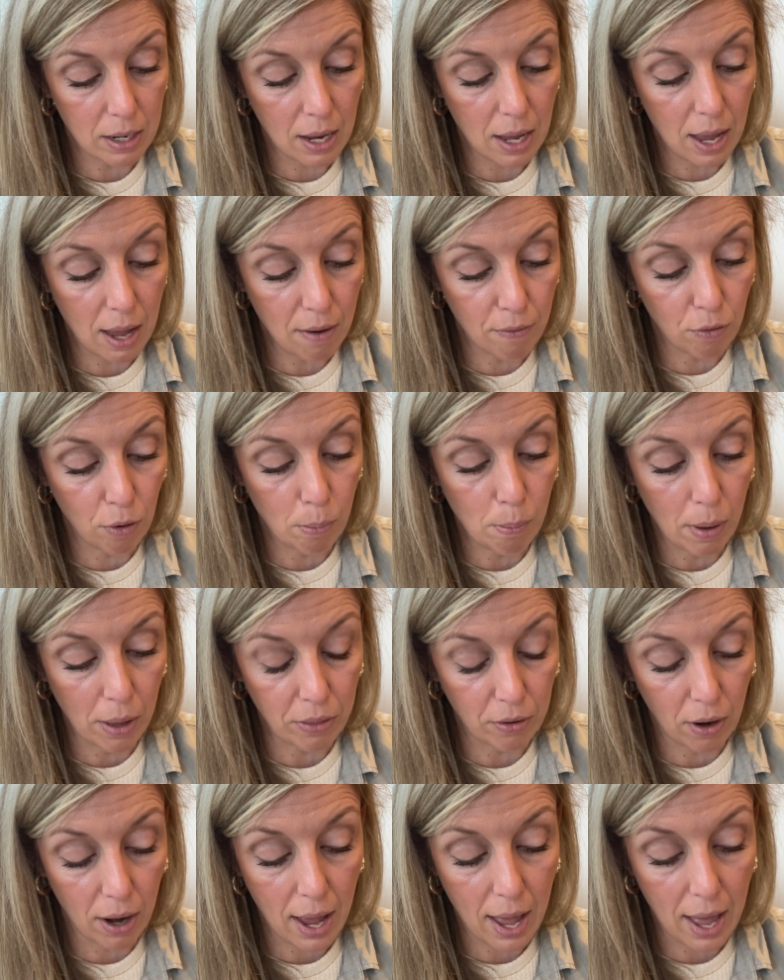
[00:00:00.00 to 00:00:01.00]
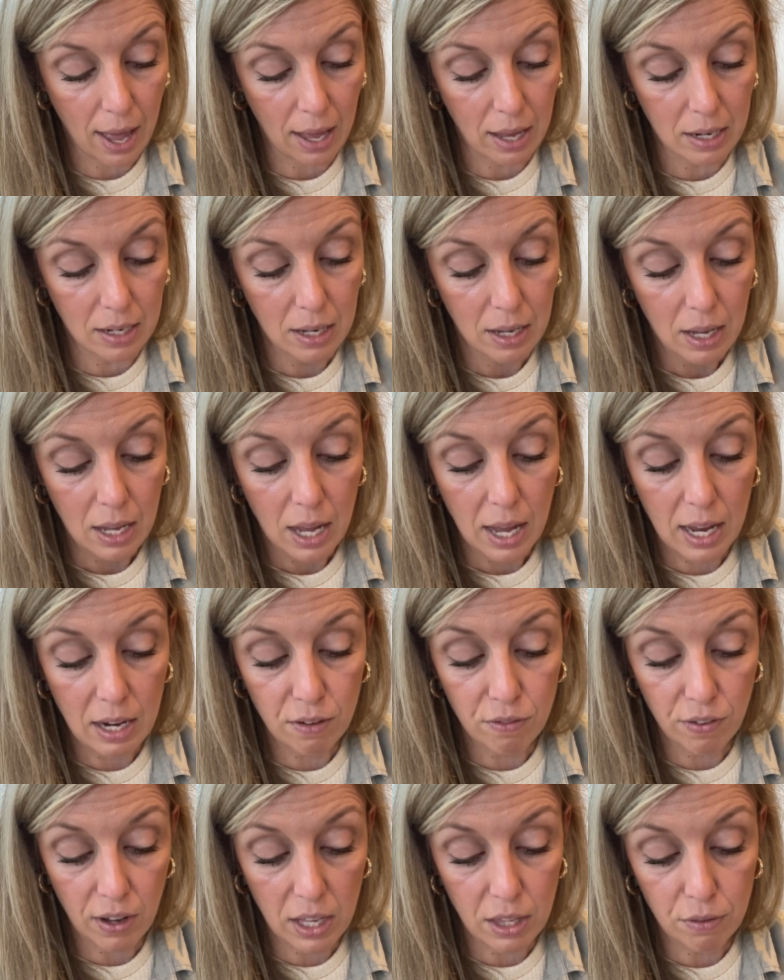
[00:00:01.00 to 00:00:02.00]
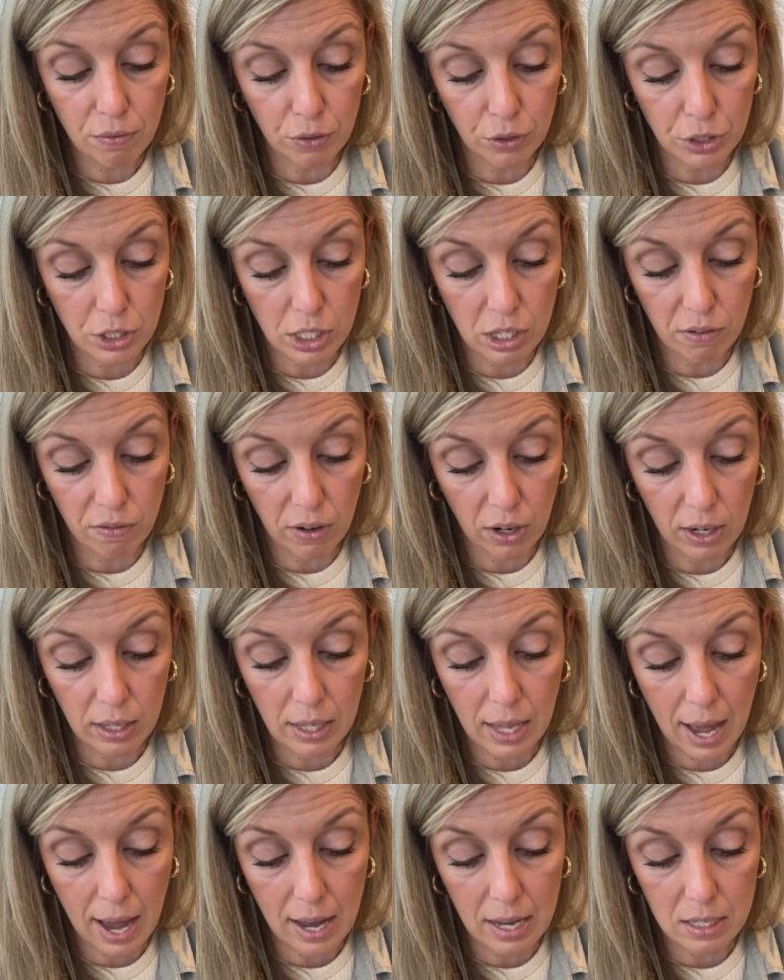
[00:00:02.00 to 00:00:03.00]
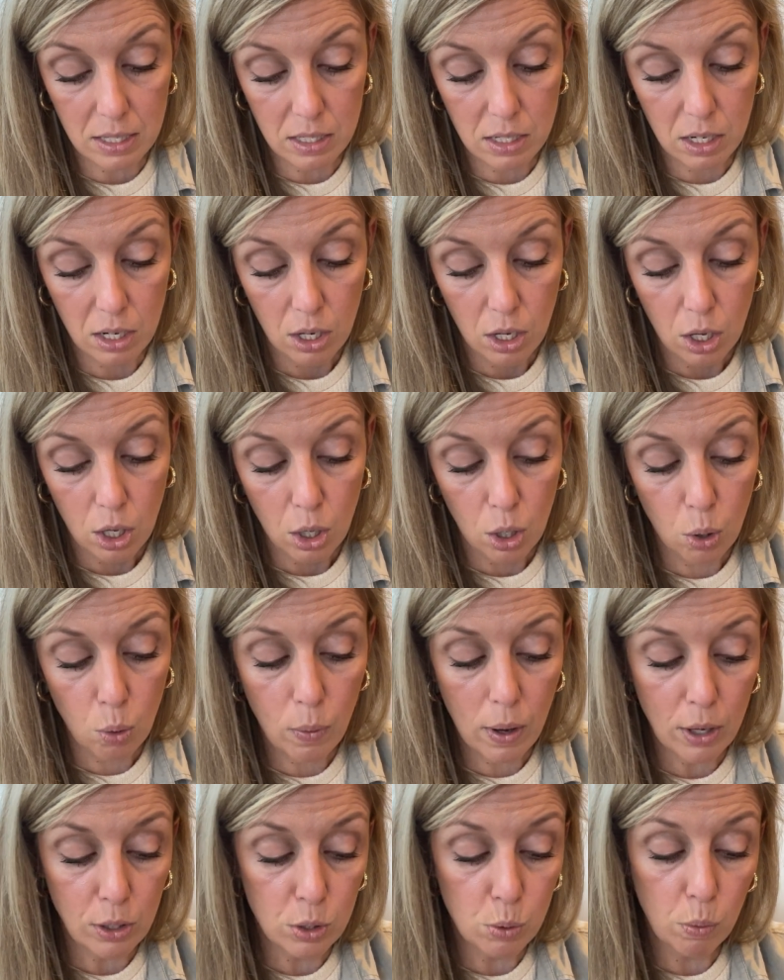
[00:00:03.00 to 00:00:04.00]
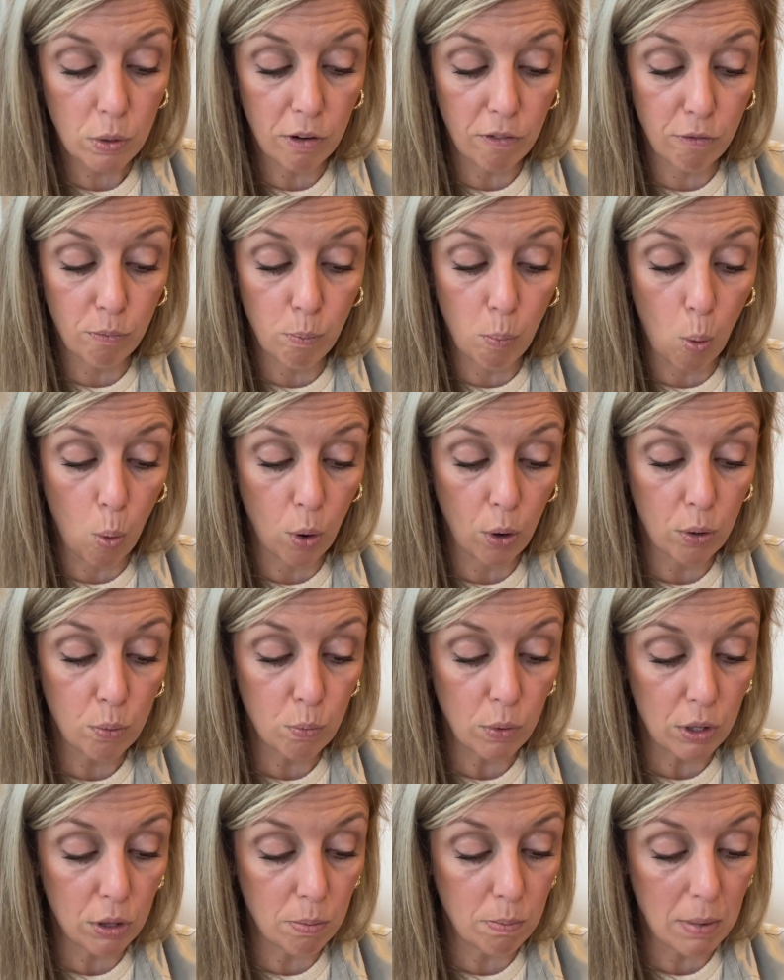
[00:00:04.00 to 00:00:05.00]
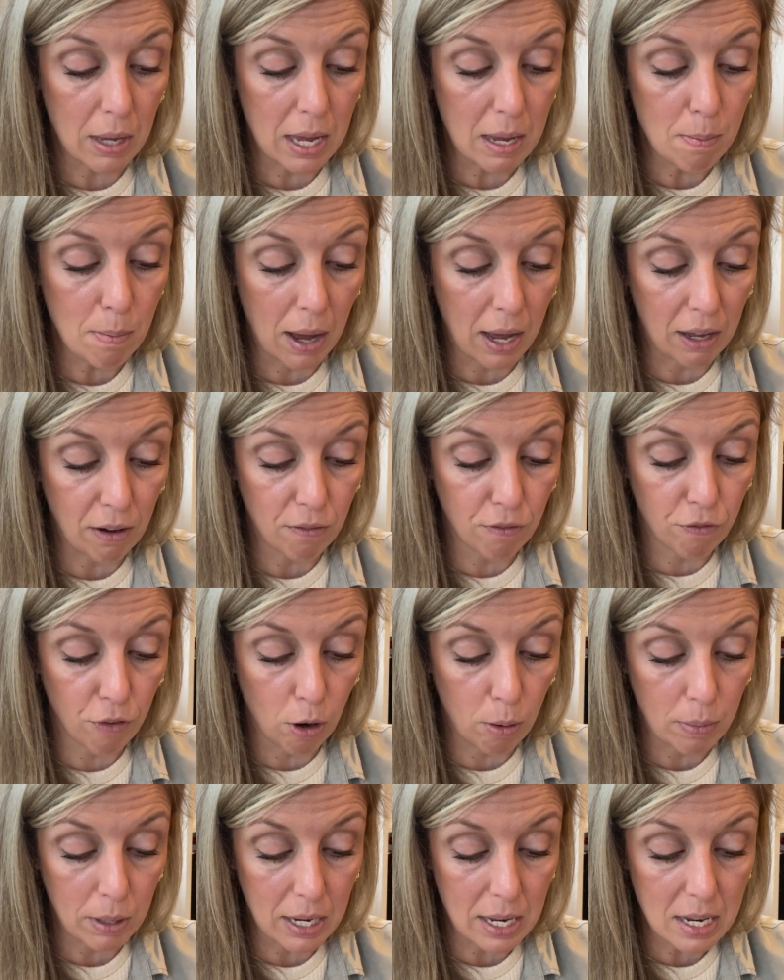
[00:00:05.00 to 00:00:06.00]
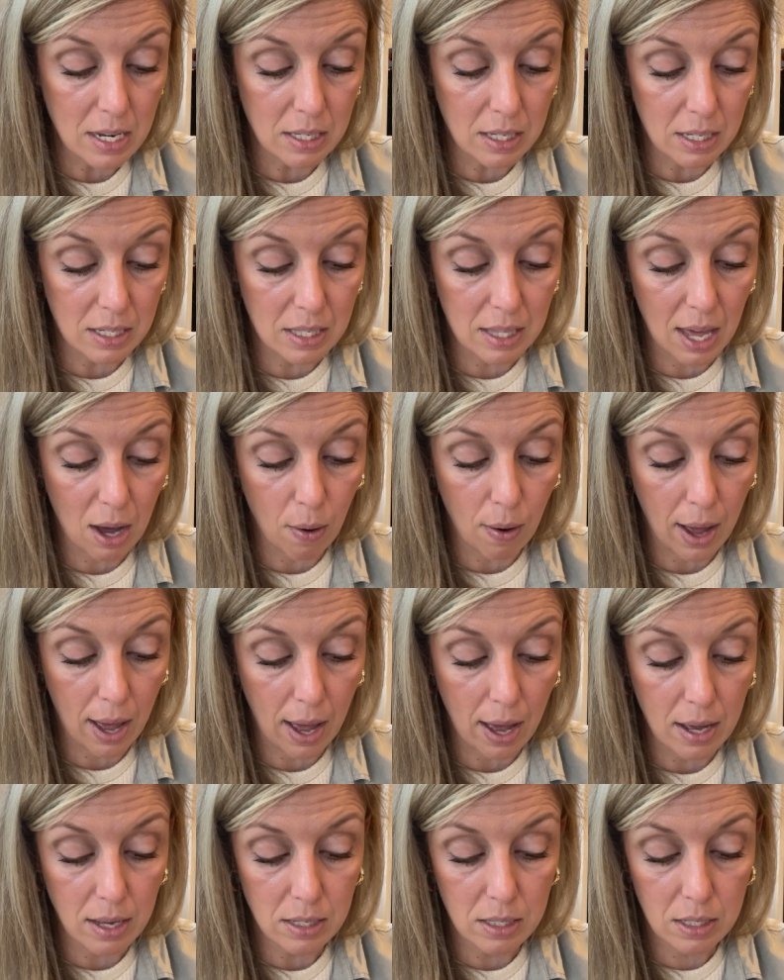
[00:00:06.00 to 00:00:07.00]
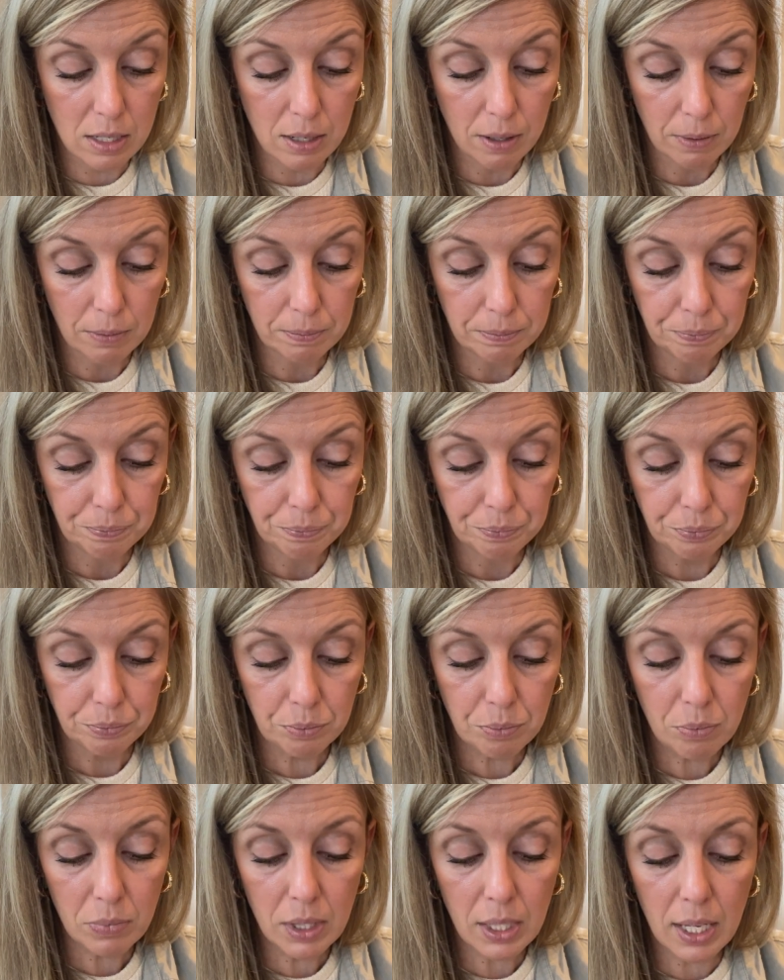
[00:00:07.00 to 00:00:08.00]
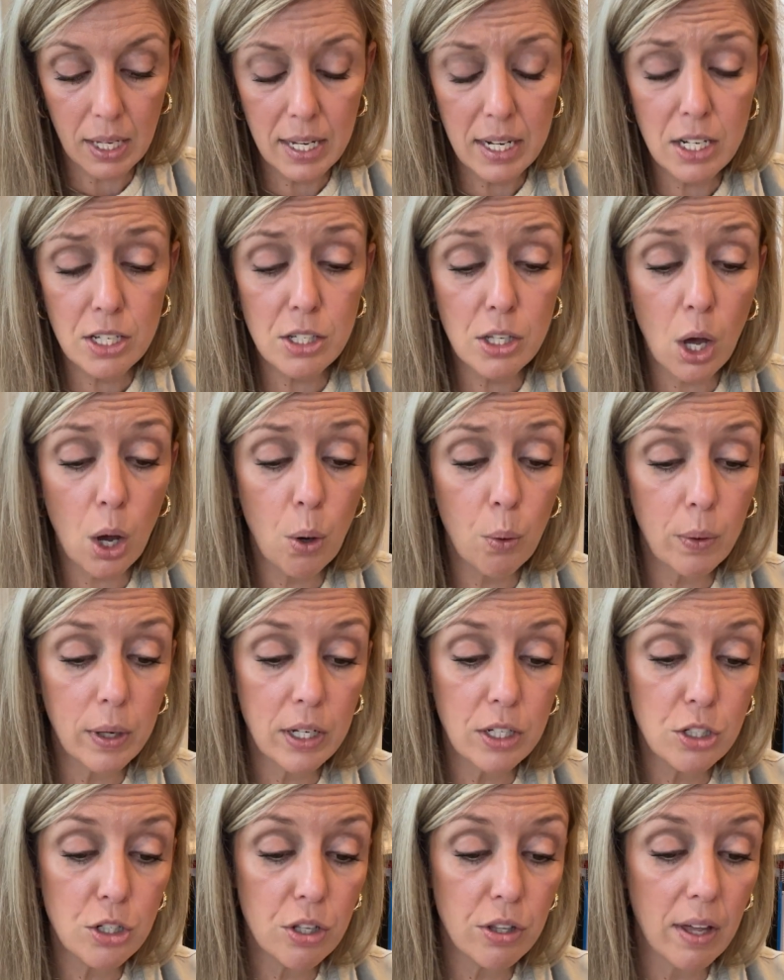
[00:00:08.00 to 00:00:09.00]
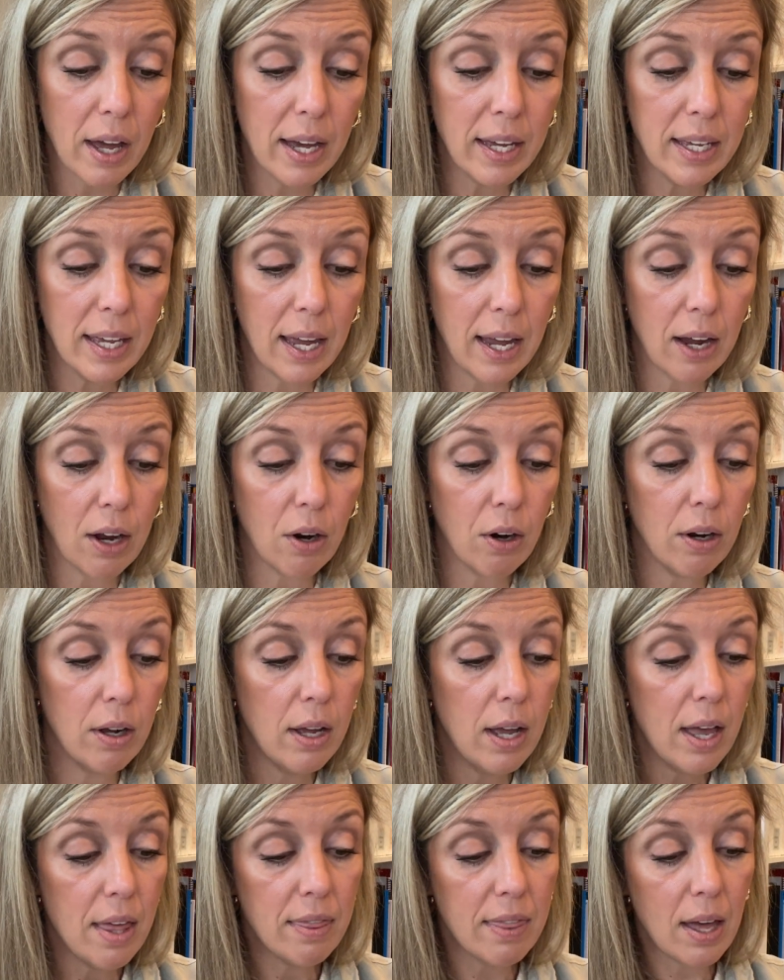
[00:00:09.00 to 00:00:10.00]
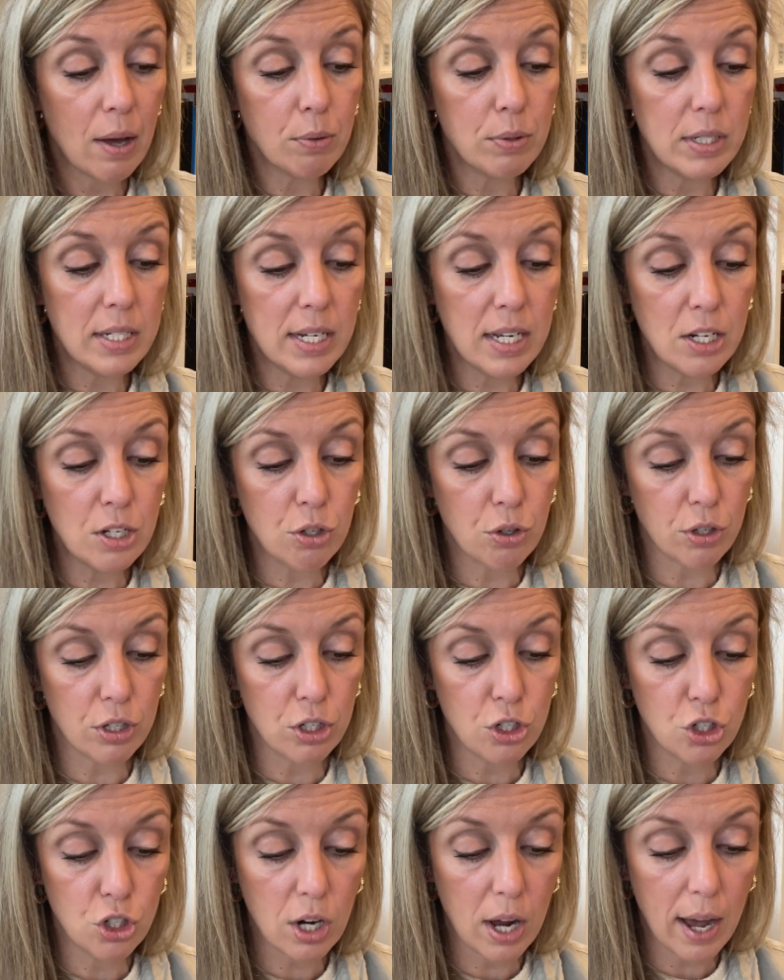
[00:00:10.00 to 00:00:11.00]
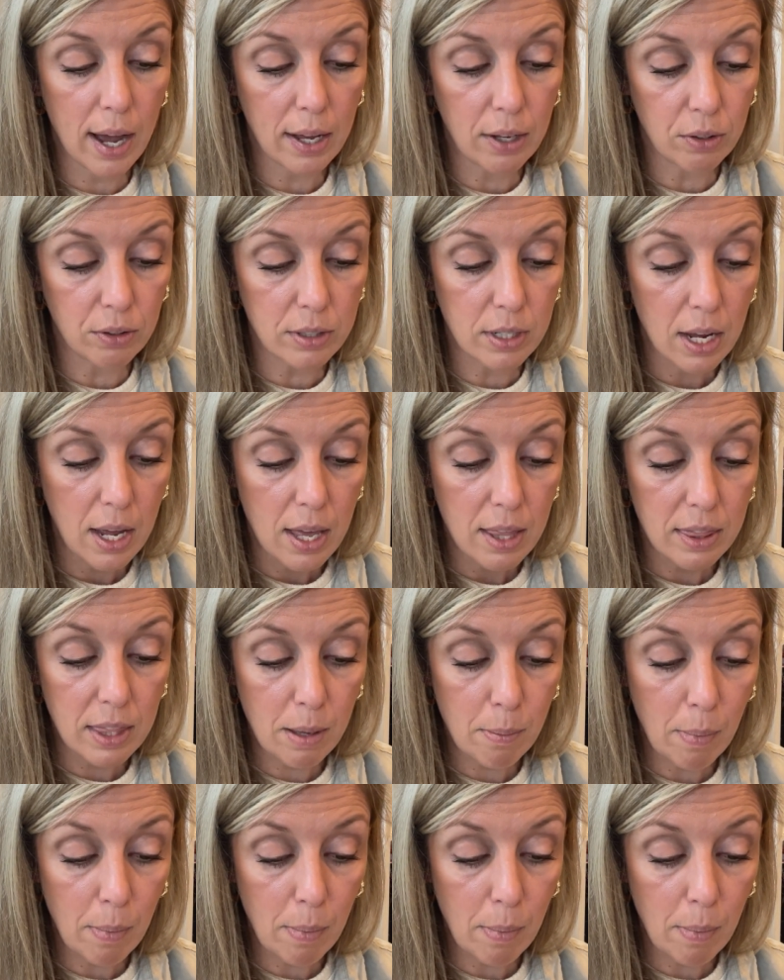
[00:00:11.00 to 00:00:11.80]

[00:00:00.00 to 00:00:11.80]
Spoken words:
ever mother had, and faithful to the very last. Who else would have borne with me my infirmities as thou hast? It is owing to thy care, thou tenderest child, that